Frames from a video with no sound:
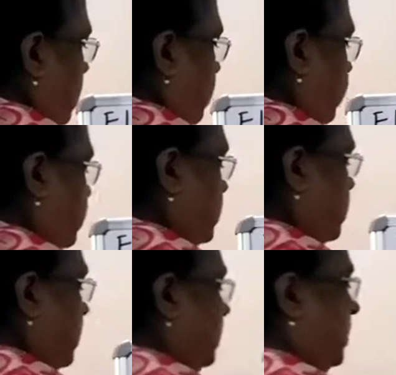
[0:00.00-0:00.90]
which is
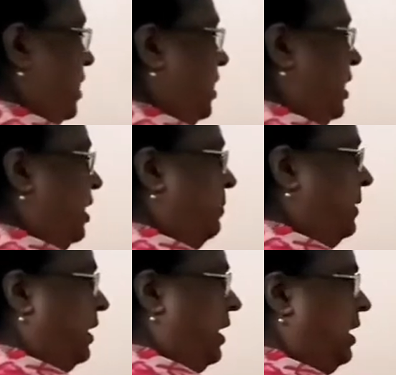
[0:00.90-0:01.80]
containing
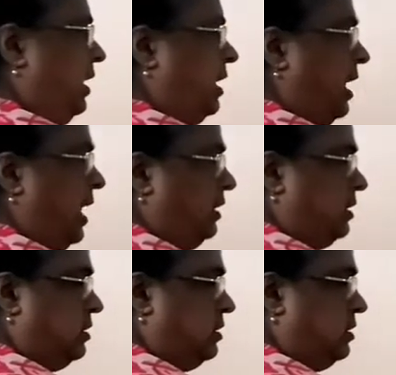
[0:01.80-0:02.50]
metallic ion. This